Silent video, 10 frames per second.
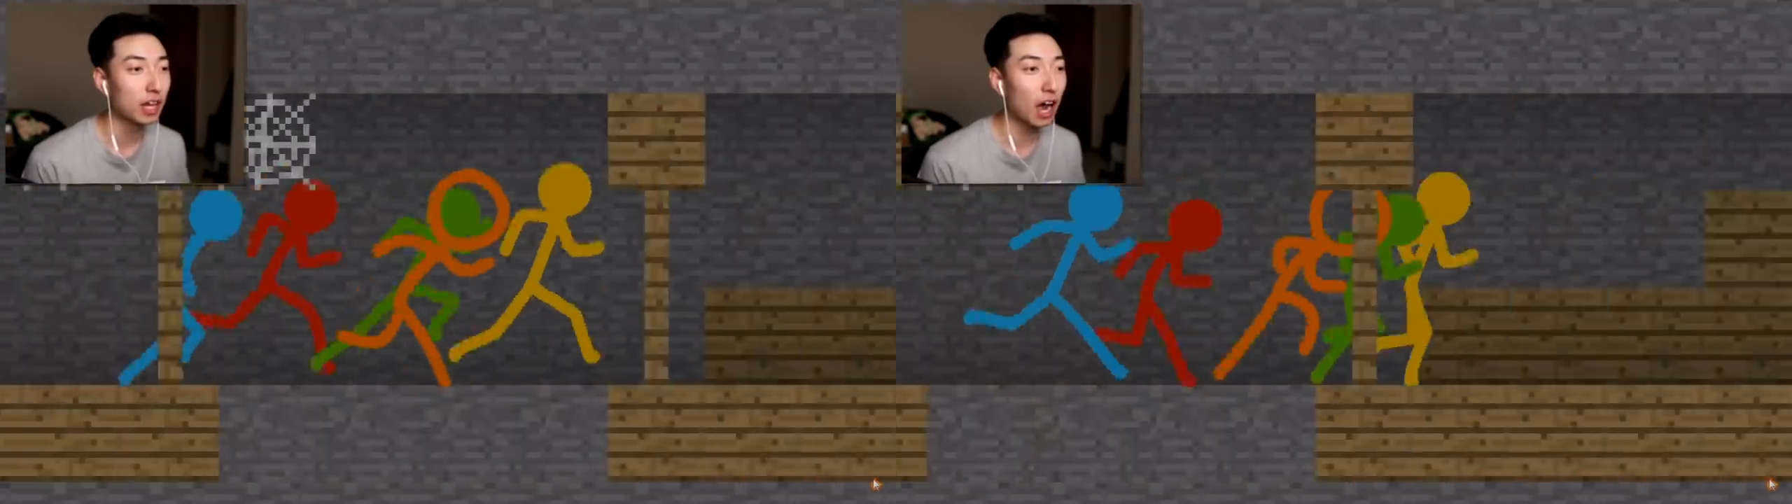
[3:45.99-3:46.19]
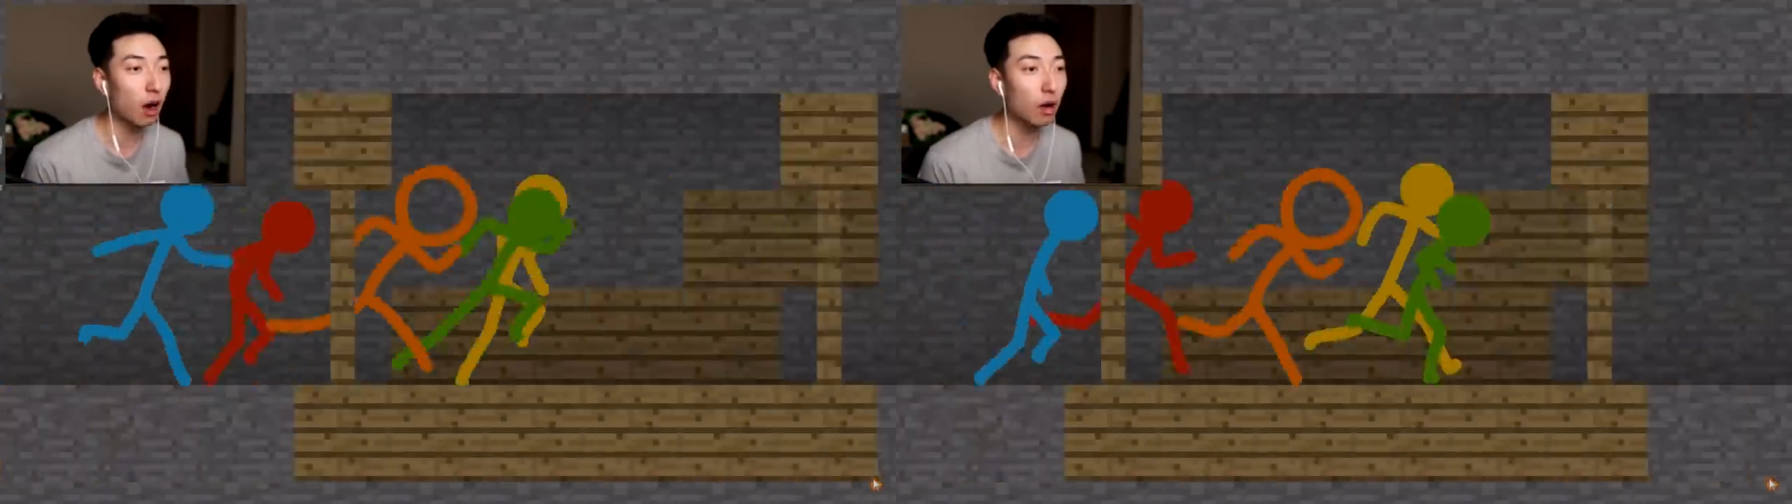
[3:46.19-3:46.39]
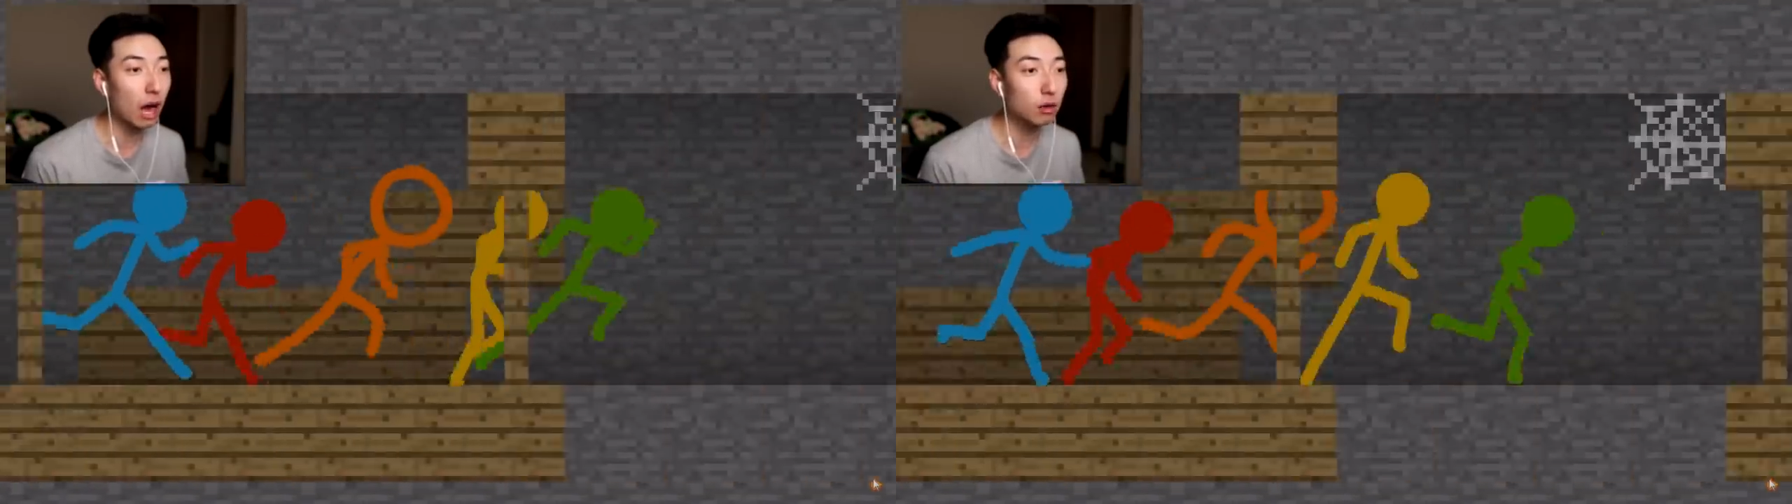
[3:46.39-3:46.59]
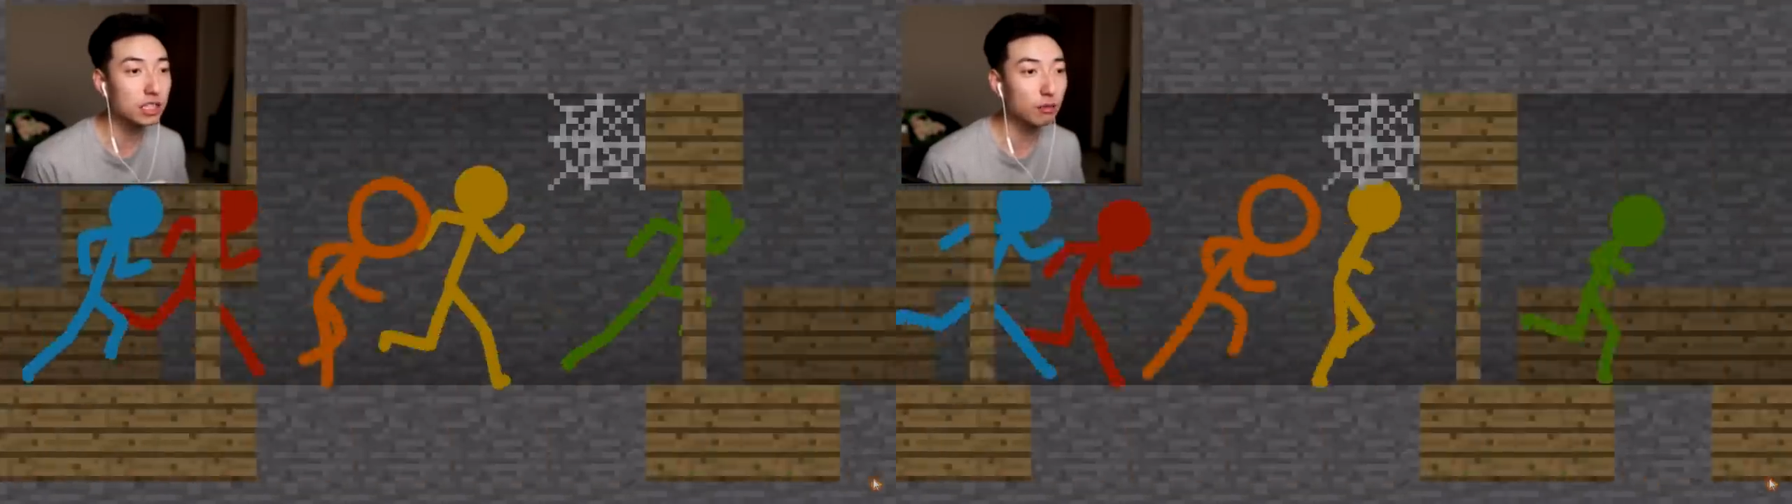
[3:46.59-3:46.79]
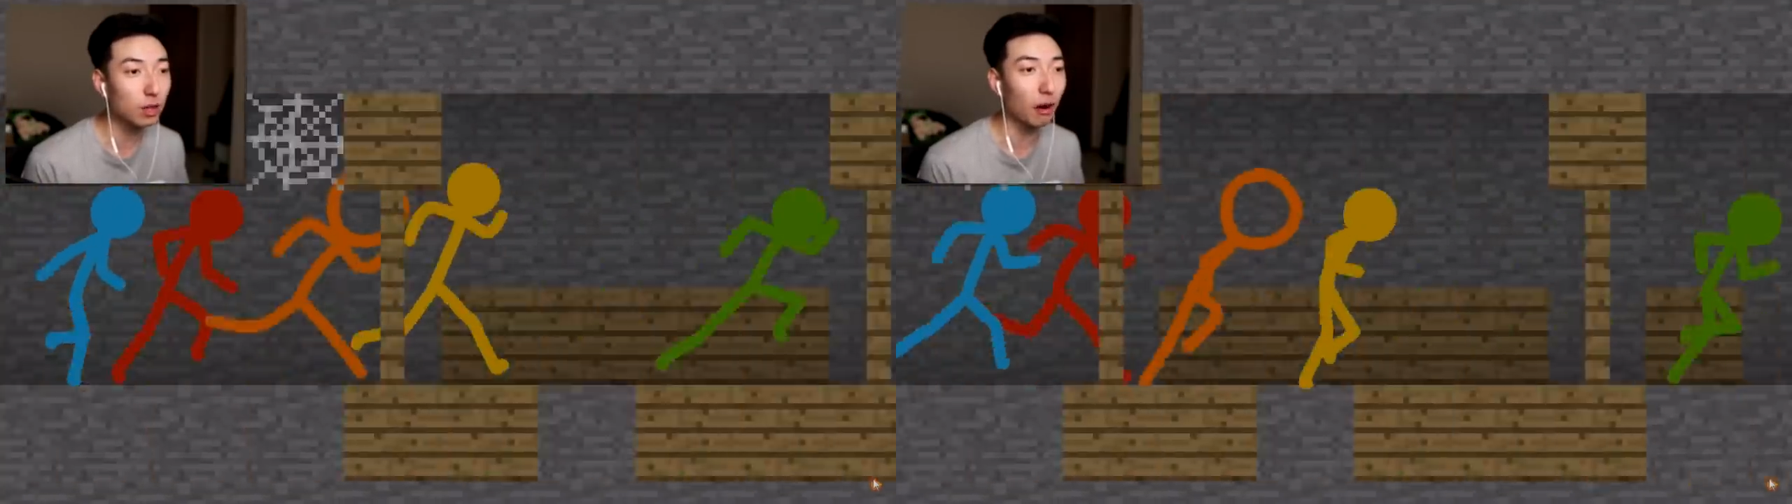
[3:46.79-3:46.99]
How
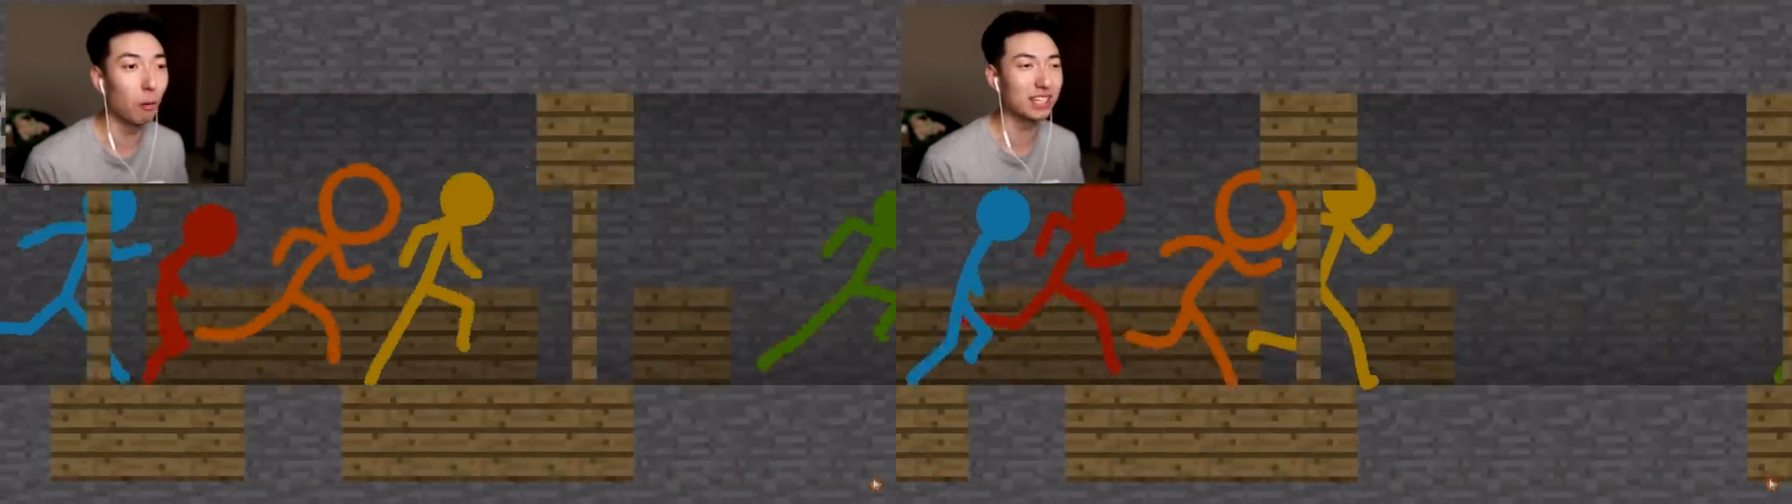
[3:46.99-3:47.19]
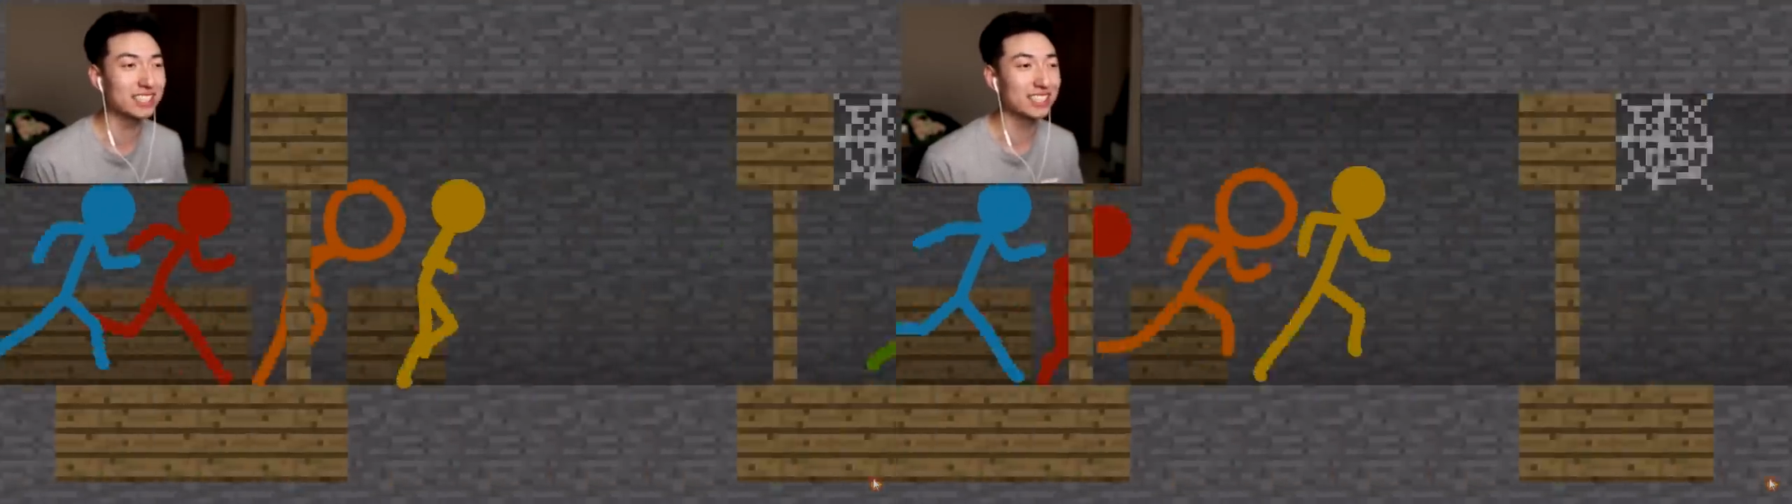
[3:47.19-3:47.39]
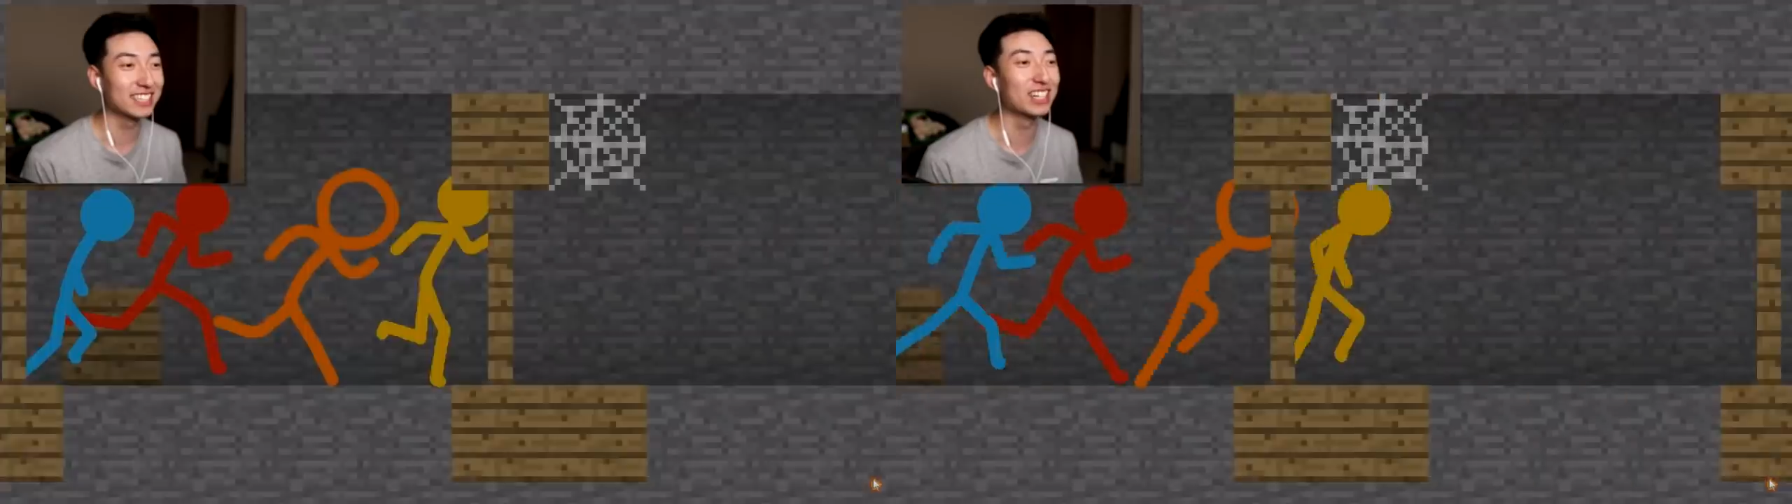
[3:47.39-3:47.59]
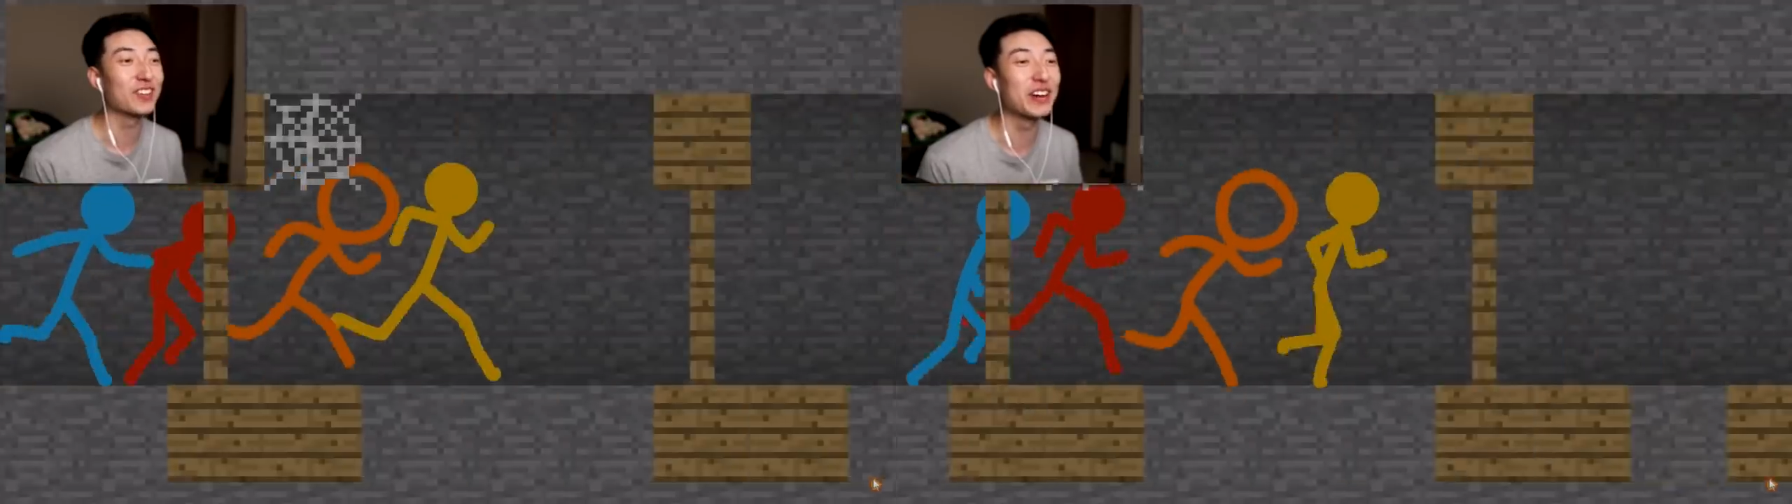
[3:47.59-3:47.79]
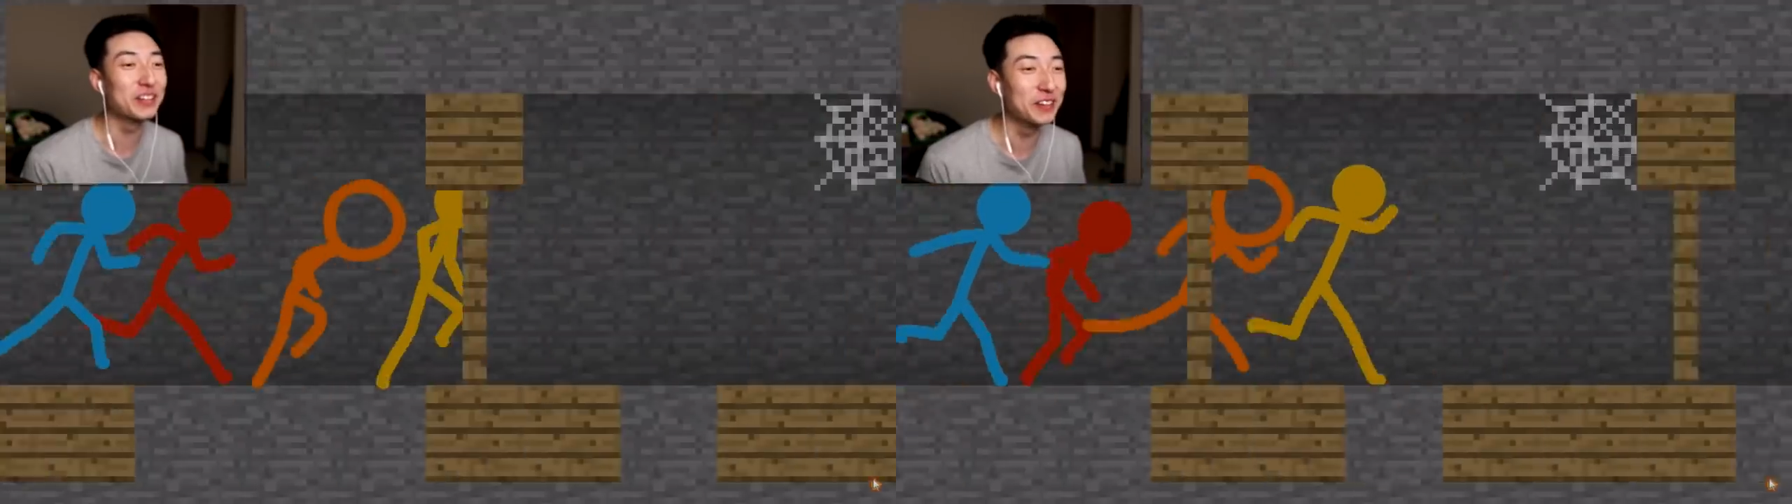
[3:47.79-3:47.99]
is every, what? The green